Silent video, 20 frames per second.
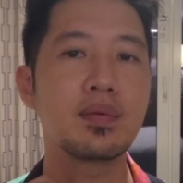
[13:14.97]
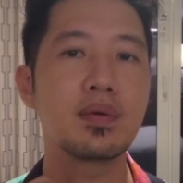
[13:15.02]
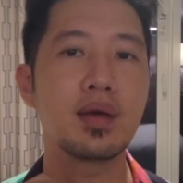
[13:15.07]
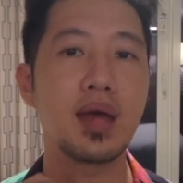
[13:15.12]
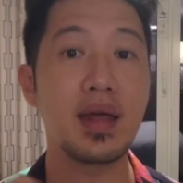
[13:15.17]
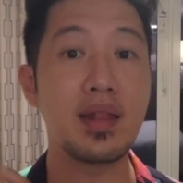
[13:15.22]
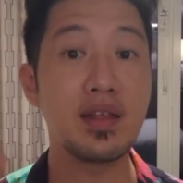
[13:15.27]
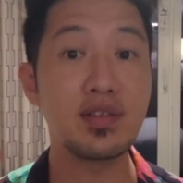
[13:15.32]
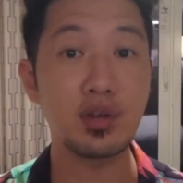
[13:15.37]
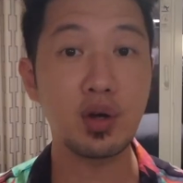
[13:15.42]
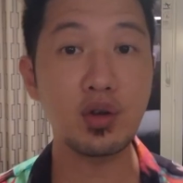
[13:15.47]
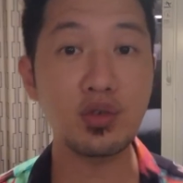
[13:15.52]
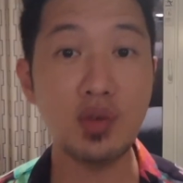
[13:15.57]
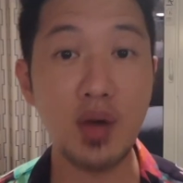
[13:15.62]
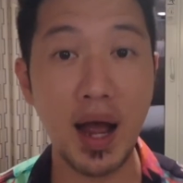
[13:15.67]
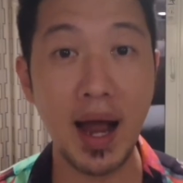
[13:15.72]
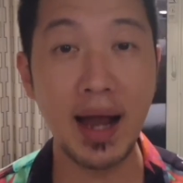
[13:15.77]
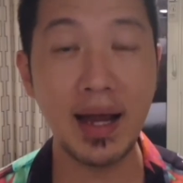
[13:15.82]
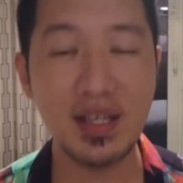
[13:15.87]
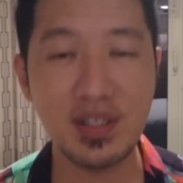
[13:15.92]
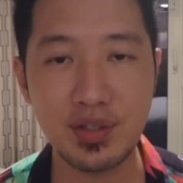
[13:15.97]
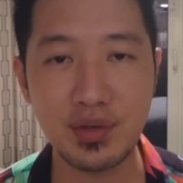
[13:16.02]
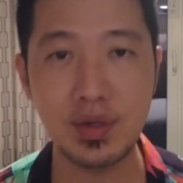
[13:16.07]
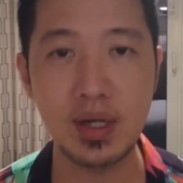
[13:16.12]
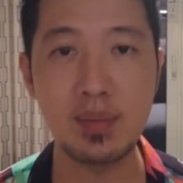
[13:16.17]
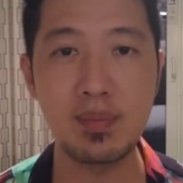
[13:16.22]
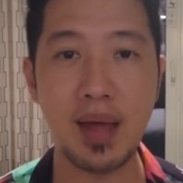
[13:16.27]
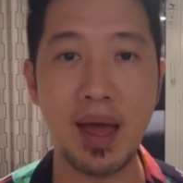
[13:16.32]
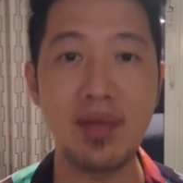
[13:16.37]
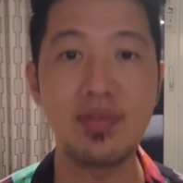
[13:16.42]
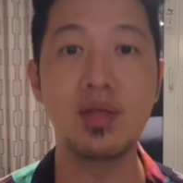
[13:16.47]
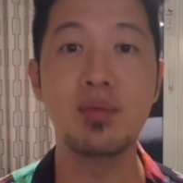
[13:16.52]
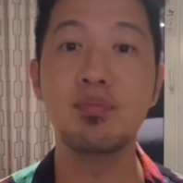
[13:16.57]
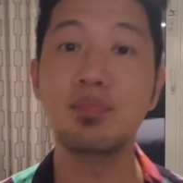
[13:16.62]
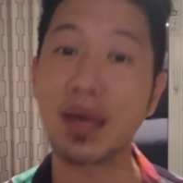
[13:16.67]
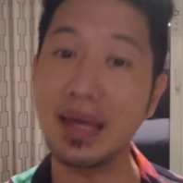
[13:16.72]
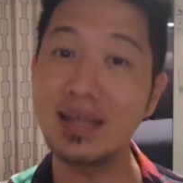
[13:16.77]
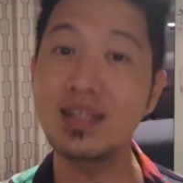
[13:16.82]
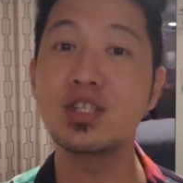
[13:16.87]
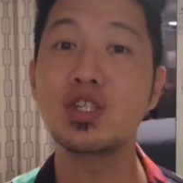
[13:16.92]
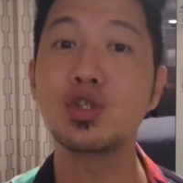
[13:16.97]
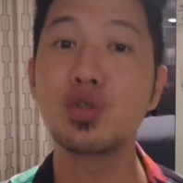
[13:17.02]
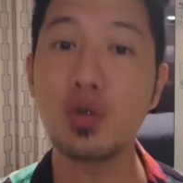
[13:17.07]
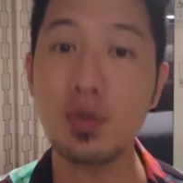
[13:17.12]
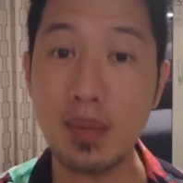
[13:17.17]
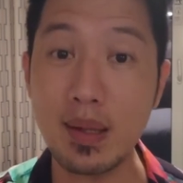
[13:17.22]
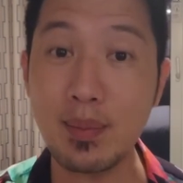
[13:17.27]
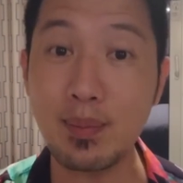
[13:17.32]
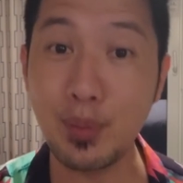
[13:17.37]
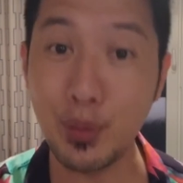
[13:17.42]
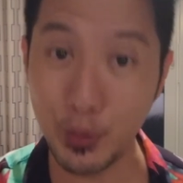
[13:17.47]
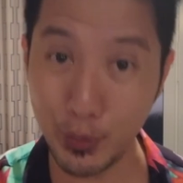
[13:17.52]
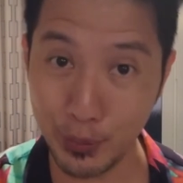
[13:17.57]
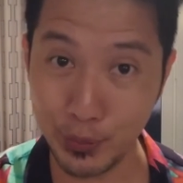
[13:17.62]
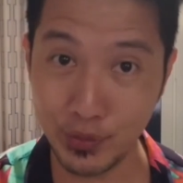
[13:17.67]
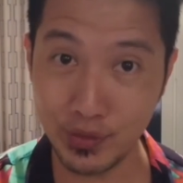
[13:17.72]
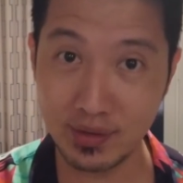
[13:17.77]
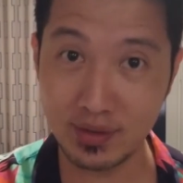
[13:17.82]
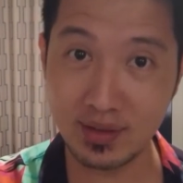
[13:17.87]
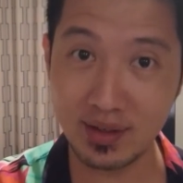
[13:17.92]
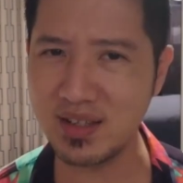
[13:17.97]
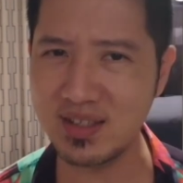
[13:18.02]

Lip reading: And there's also ice cream at the main swimming pool.